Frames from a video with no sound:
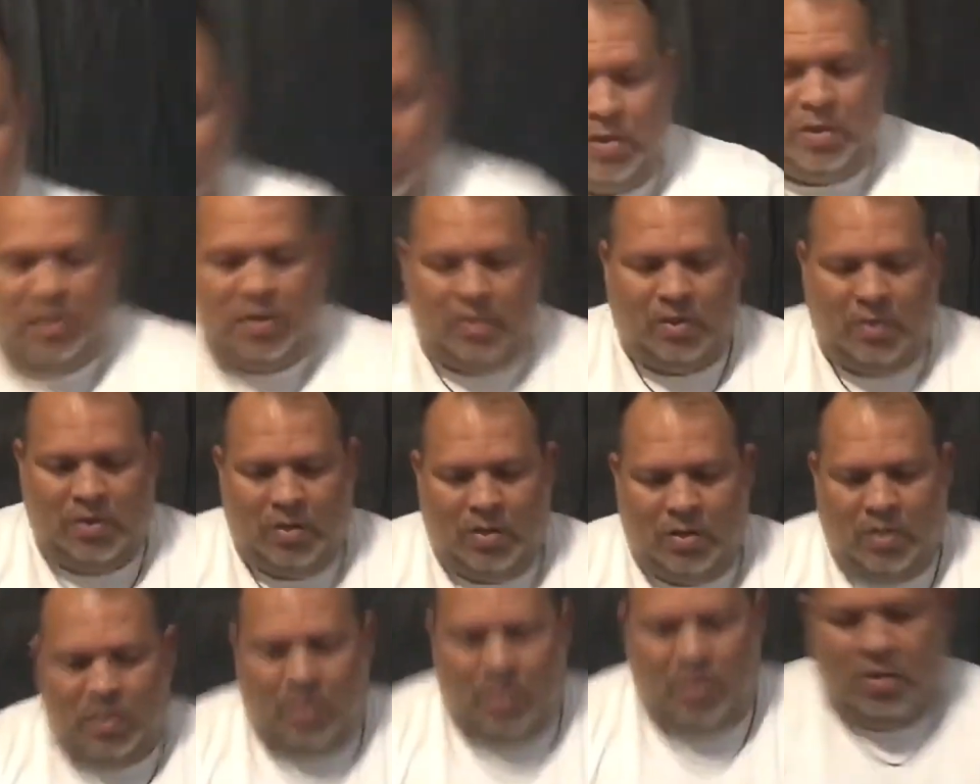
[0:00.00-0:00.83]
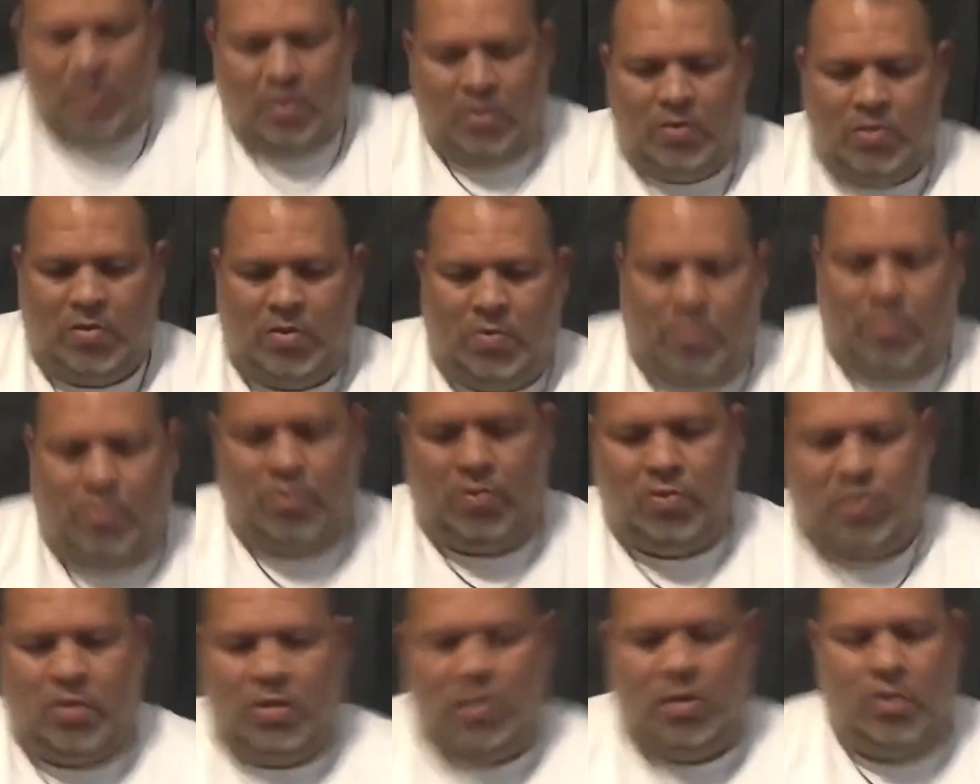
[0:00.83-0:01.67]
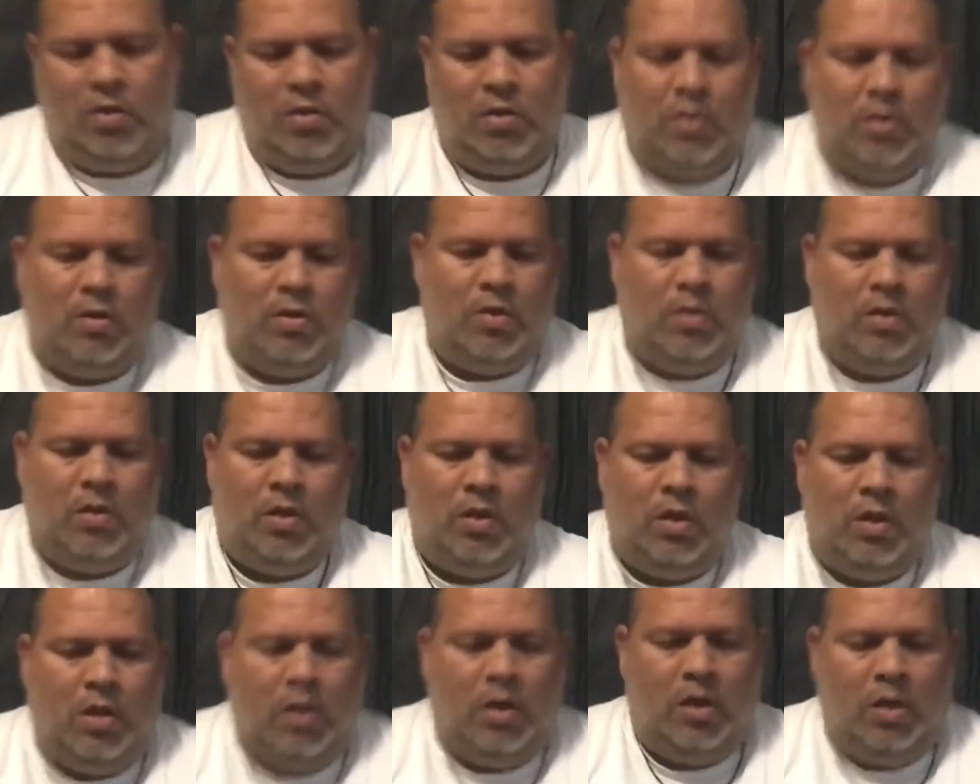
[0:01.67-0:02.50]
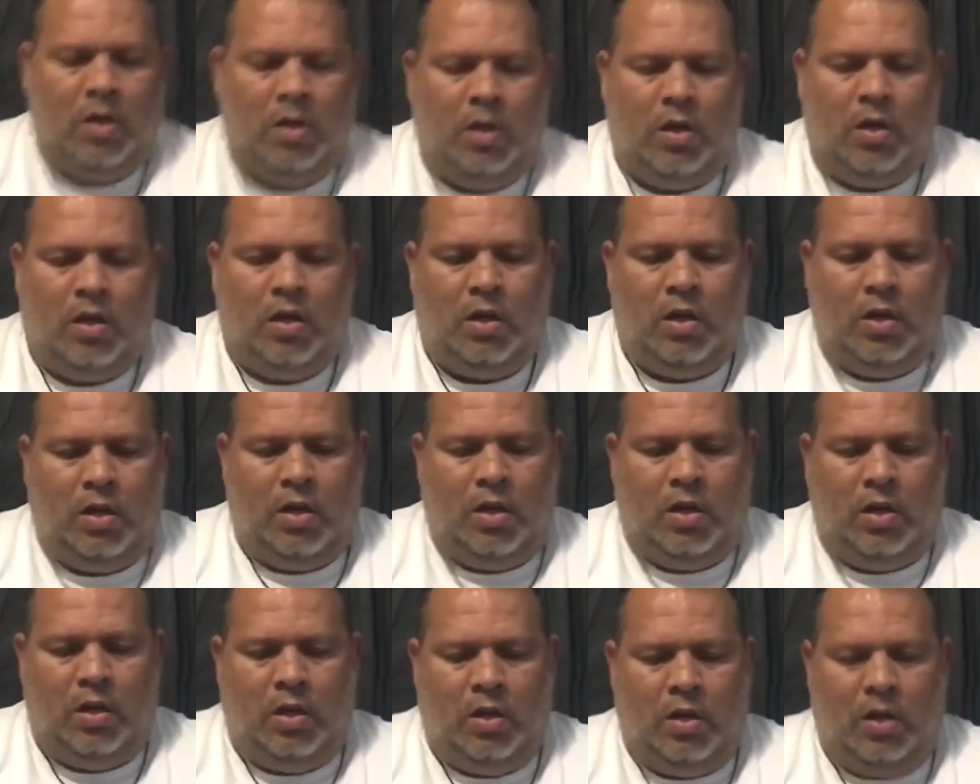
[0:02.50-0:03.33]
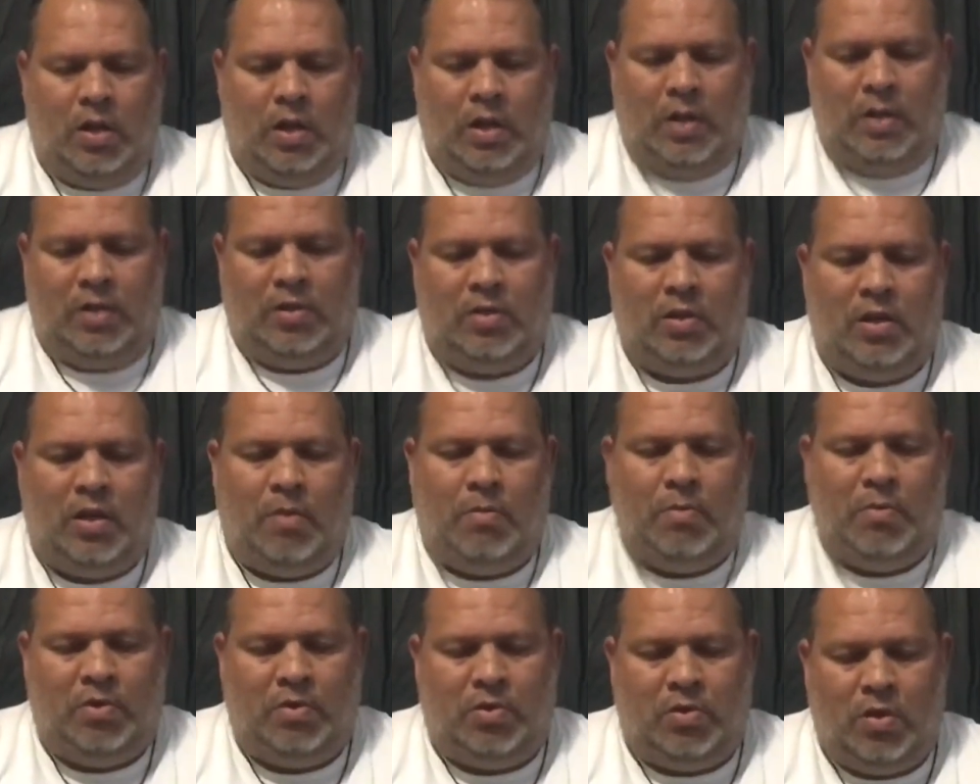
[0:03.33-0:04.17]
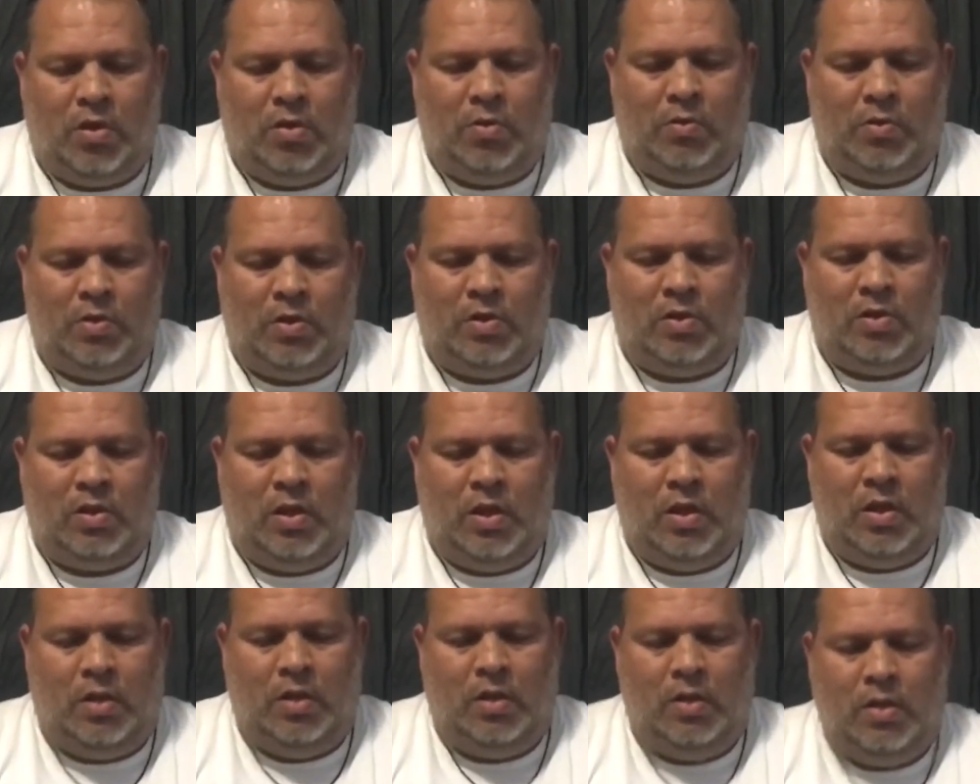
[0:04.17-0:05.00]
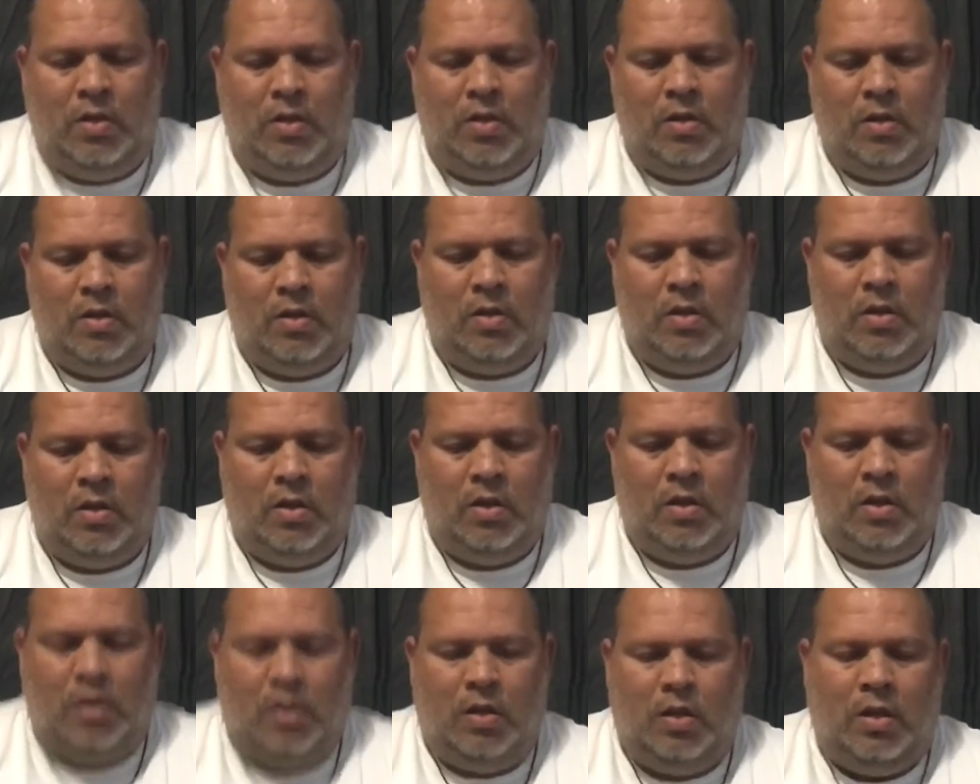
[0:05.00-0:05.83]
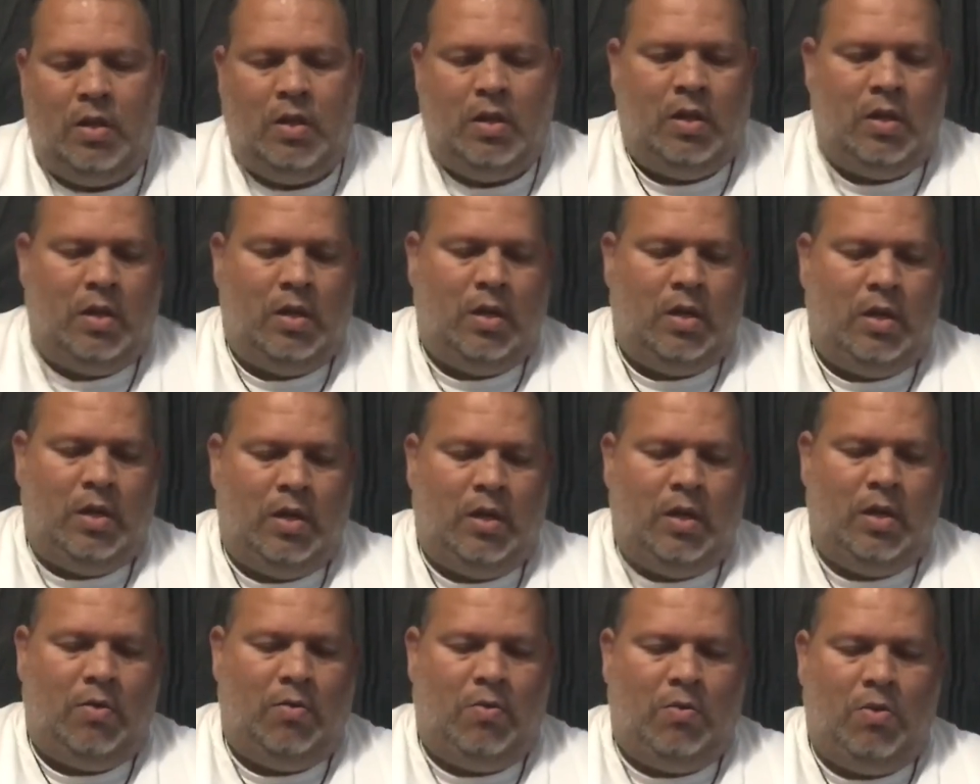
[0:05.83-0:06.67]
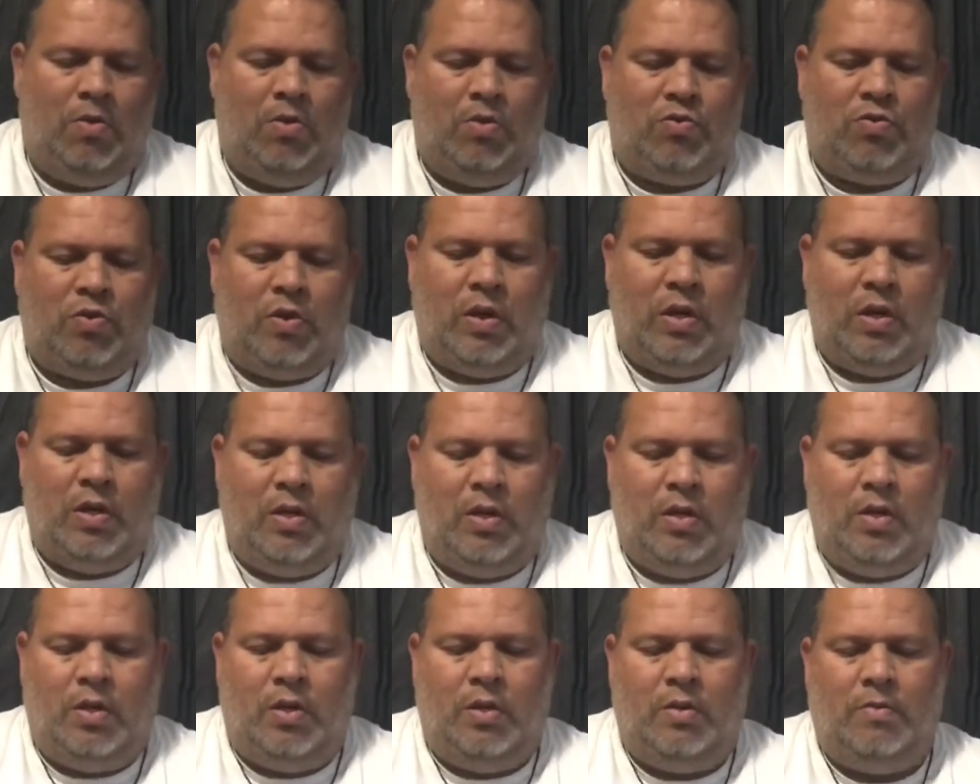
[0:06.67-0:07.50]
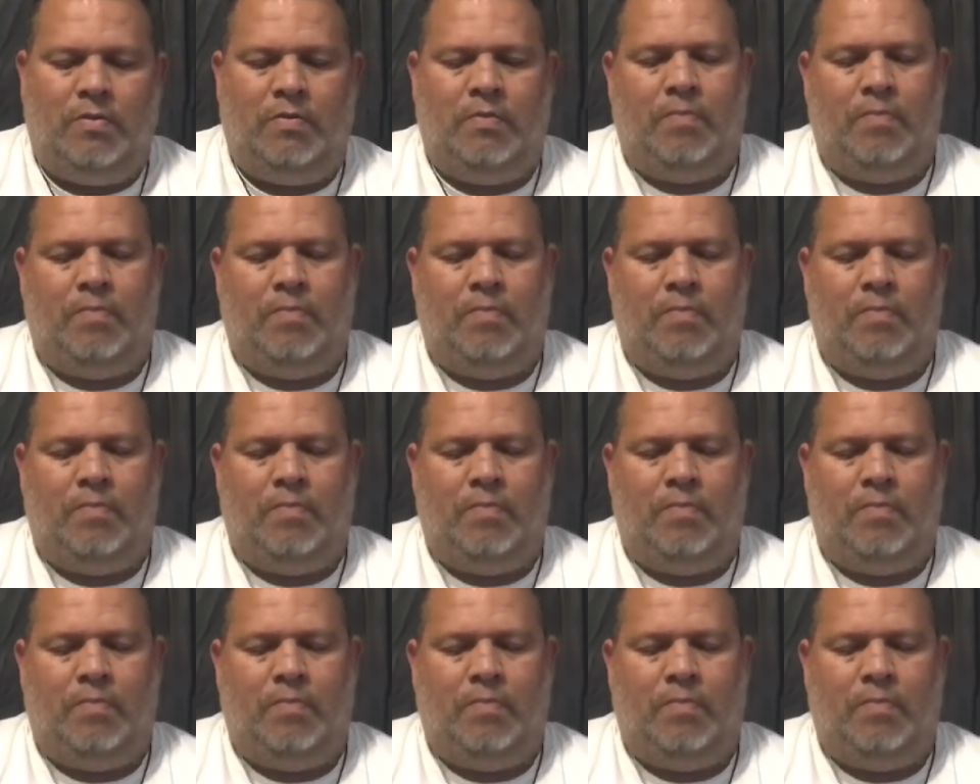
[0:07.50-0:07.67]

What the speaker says: me. So we'll see. And like I said, I'm gonna start with the 10, and we'll try it on.